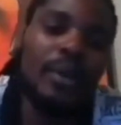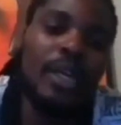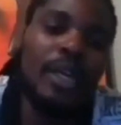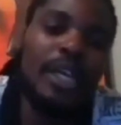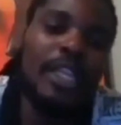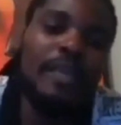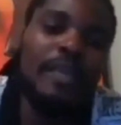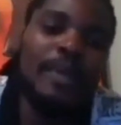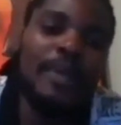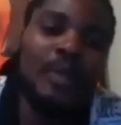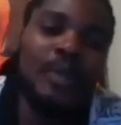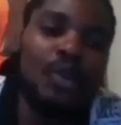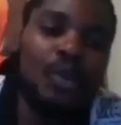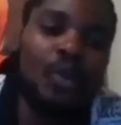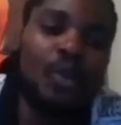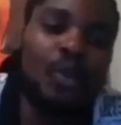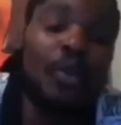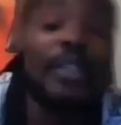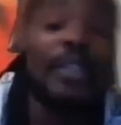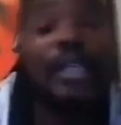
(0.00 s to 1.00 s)
In the Basutu
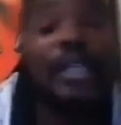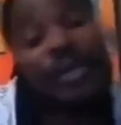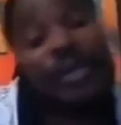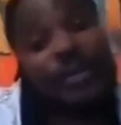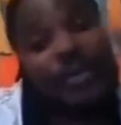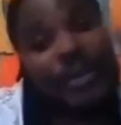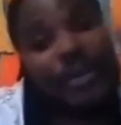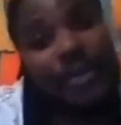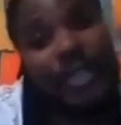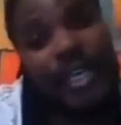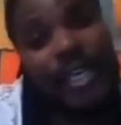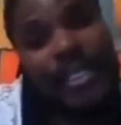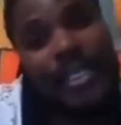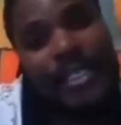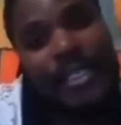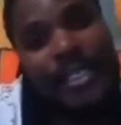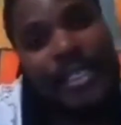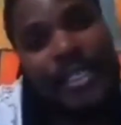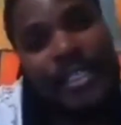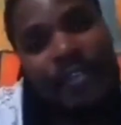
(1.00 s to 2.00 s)
Wars, that was between
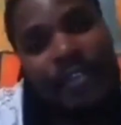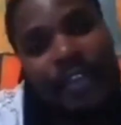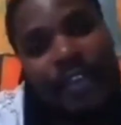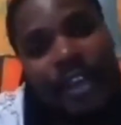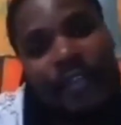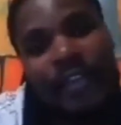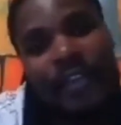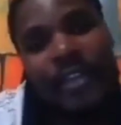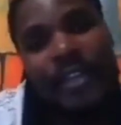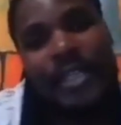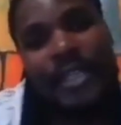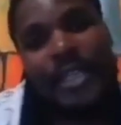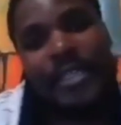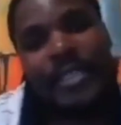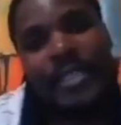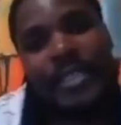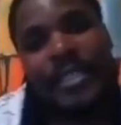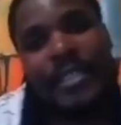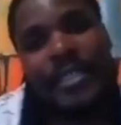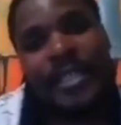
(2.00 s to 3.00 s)
1865 and
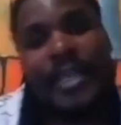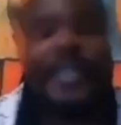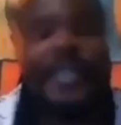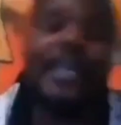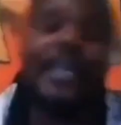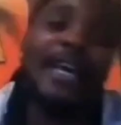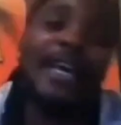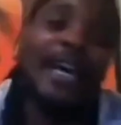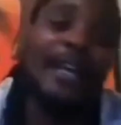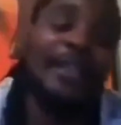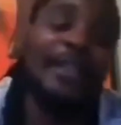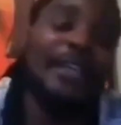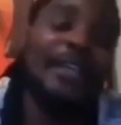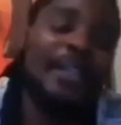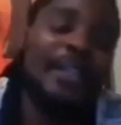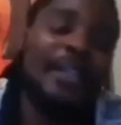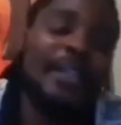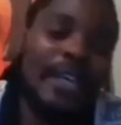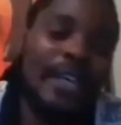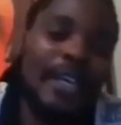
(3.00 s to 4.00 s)
1868. I
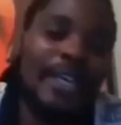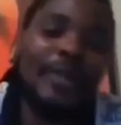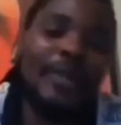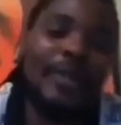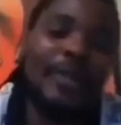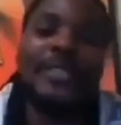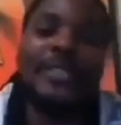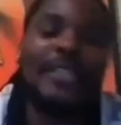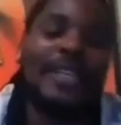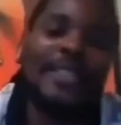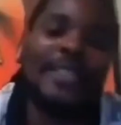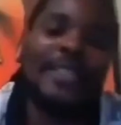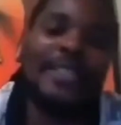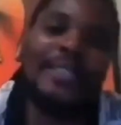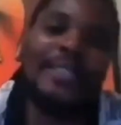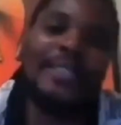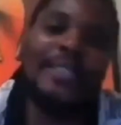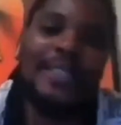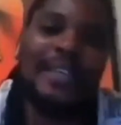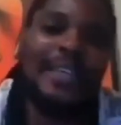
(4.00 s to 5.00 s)
think those dates,
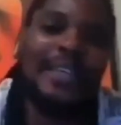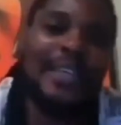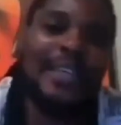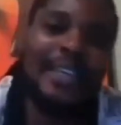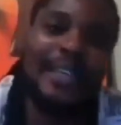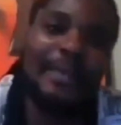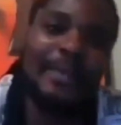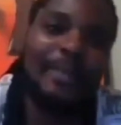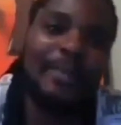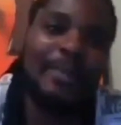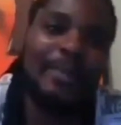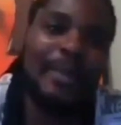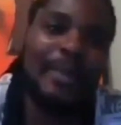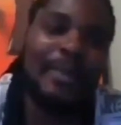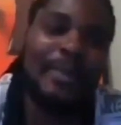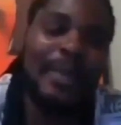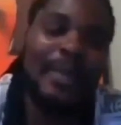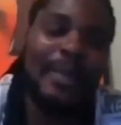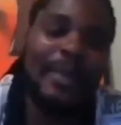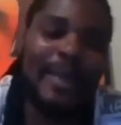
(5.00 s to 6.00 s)

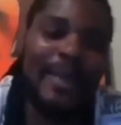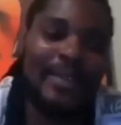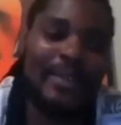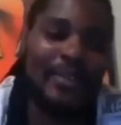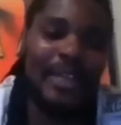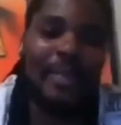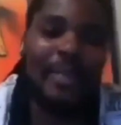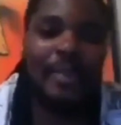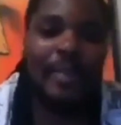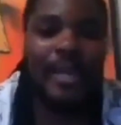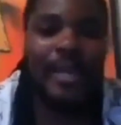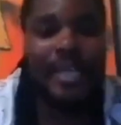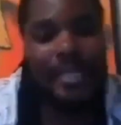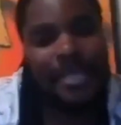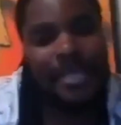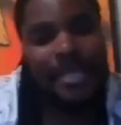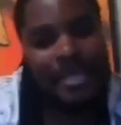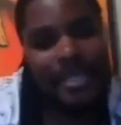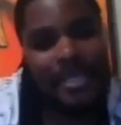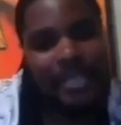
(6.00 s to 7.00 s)
maybe they might ring a bell,
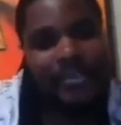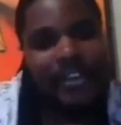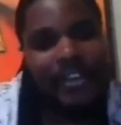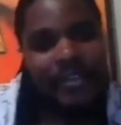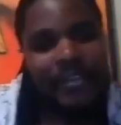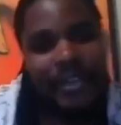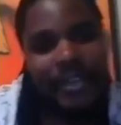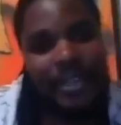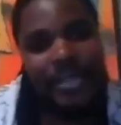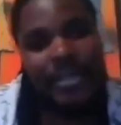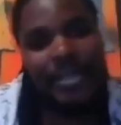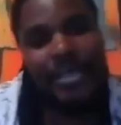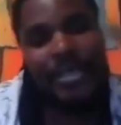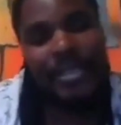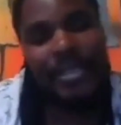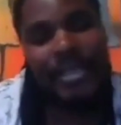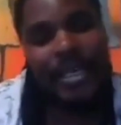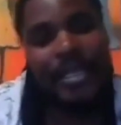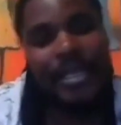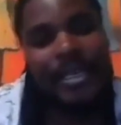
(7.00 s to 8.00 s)
1865 to
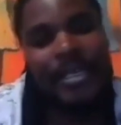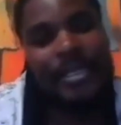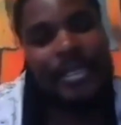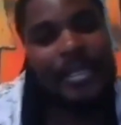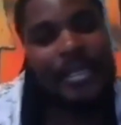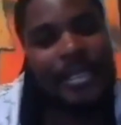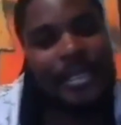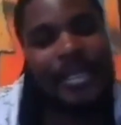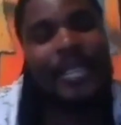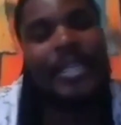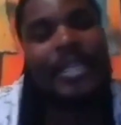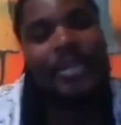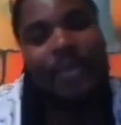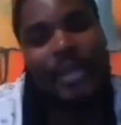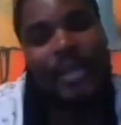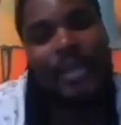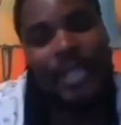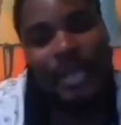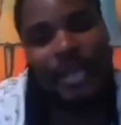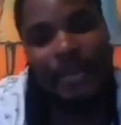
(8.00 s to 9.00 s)
1868. 1868, that's
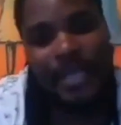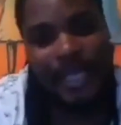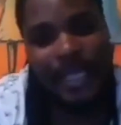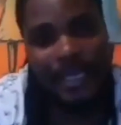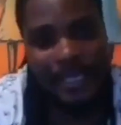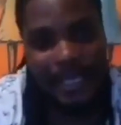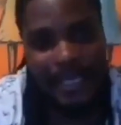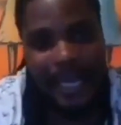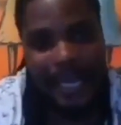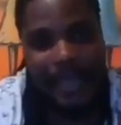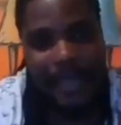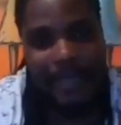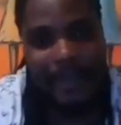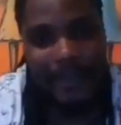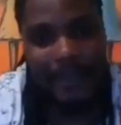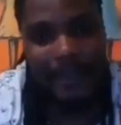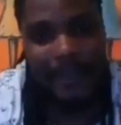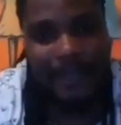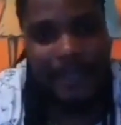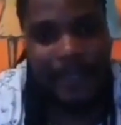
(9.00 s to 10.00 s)
when King Julius died,
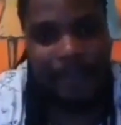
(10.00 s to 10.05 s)
isn't it?